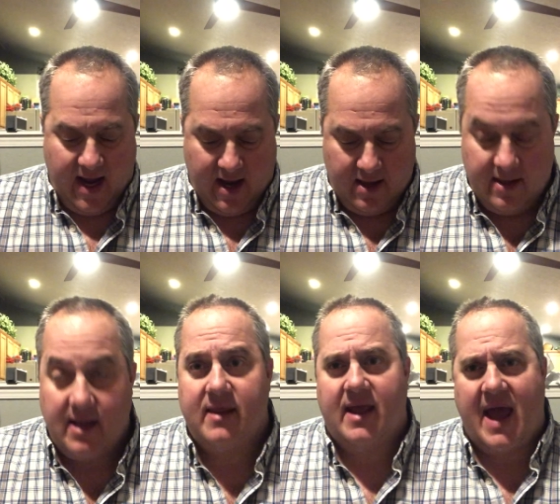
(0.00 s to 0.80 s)
and
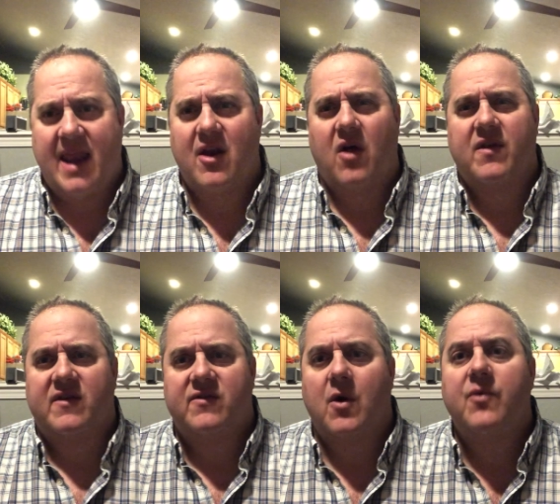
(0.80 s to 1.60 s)
then they added all
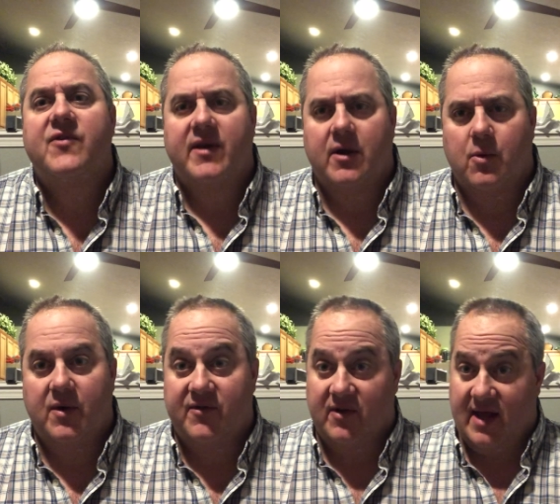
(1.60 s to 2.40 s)
these notes in here,
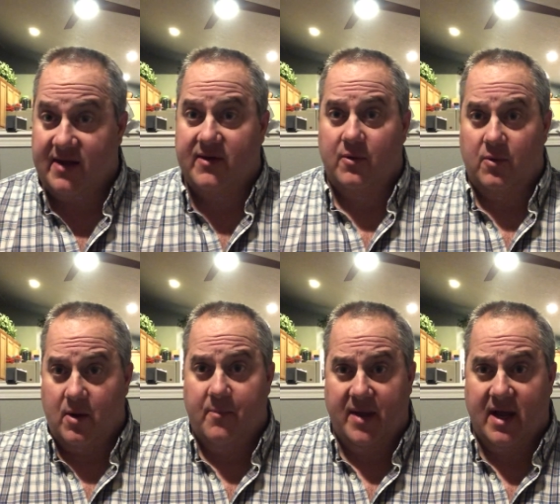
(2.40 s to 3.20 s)
which led to
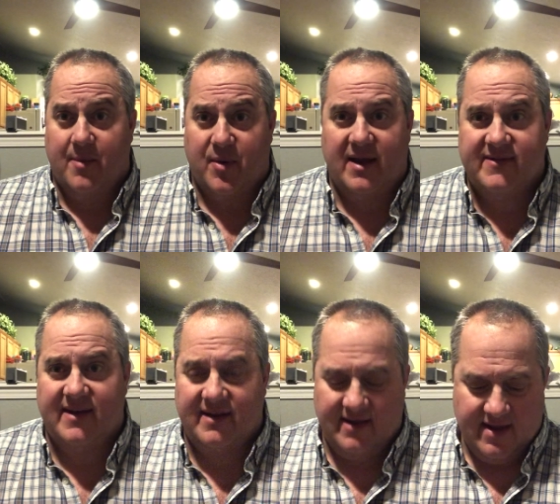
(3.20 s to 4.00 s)
a big
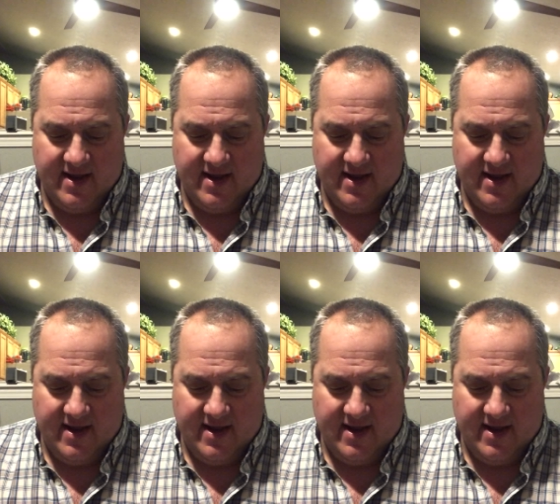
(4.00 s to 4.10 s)
uprising.